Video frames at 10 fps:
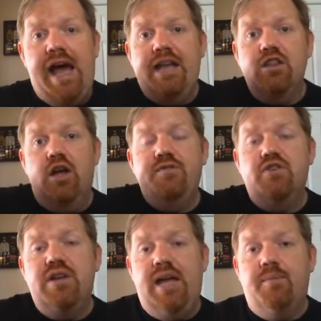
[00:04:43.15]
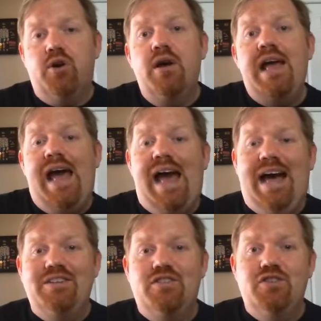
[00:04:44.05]
and love your neighbor
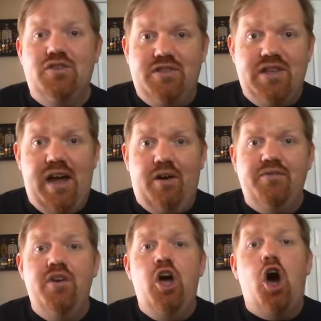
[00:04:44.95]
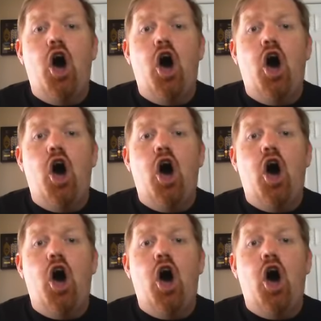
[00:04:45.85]
as yourself.